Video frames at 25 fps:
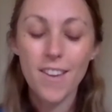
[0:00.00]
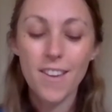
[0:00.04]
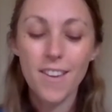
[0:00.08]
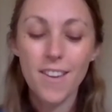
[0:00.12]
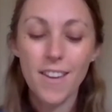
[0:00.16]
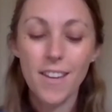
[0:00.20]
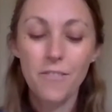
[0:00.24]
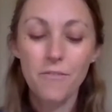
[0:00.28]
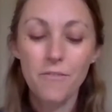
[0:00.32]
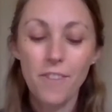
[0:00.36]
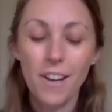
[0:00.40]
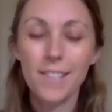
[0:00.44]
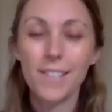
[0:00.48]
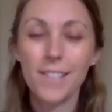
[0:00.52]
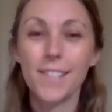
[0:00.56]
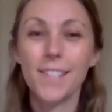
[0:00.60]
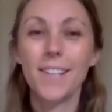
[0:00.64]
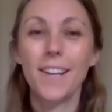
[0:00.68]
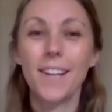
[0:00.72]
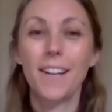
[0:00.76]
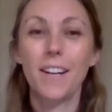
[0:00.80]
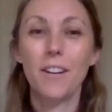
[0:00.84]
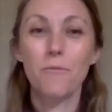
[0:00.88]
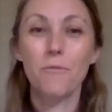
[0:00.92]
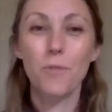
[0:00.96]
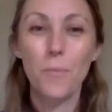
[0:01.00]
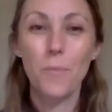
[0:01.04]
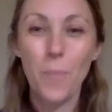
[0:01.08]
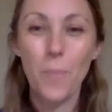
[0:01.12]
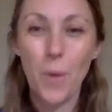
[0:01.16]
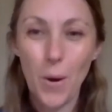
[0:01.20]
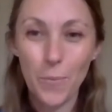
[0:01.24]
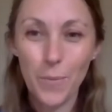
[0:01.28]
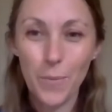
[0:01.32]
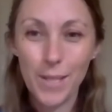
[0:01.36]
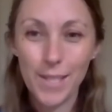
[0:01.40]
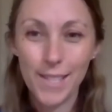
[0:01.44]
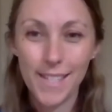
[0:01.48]
investigating
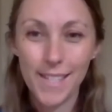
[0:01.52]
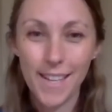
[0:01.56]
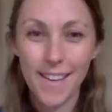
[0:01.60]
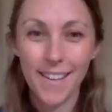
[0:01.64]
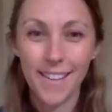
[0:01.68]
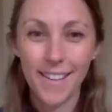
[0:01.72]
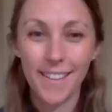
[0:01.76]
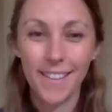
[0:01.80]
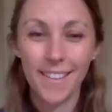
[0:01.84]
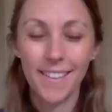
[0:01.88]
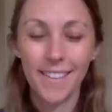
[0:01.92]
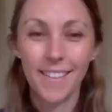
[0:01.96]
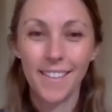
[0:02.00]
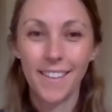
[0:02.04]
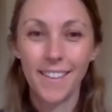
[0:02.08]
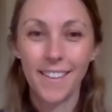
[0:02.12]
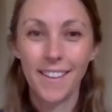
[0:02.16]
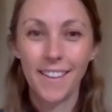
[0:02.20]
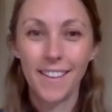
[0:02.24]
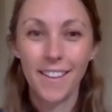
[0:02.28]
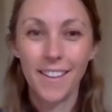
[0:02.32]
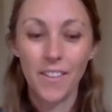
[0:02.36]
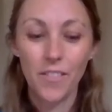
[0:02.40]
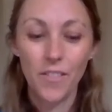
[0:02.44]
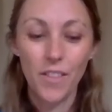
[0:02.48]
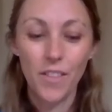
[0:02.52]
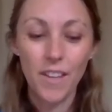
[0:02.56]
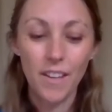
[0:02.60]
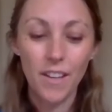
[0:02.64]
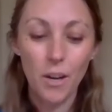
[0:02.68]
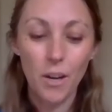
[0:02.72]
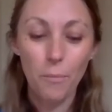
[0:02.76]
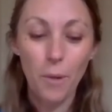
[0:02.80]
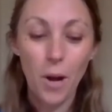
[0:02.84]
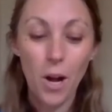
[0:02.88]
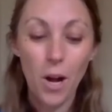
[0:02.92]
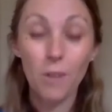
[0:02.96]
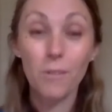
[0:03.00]
repurposing the
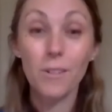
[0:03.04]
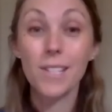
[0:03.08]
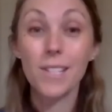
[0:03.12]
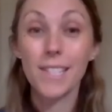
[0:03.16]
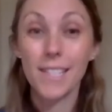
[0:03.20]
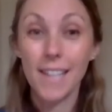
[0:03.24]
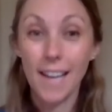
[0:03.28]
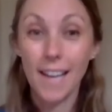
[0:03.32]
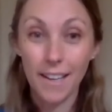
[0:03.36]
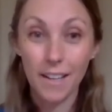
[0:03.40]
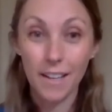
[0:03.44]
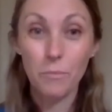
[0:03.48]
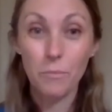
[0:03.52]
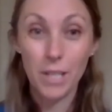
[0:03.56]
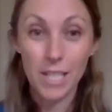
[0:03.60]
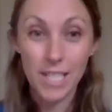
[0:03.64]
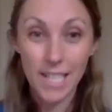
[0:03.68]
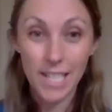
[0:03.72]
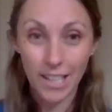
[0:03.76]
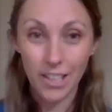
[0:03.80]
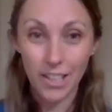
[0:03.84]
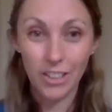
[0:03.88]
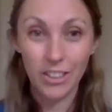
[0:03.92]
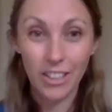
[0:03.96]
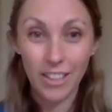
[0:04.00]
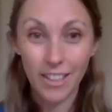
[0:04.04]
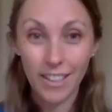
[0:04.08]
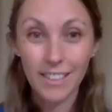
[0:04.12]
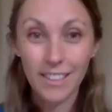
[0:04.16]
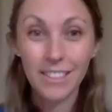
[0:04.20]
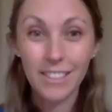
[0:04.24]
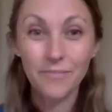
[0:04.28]
apollostat in particular.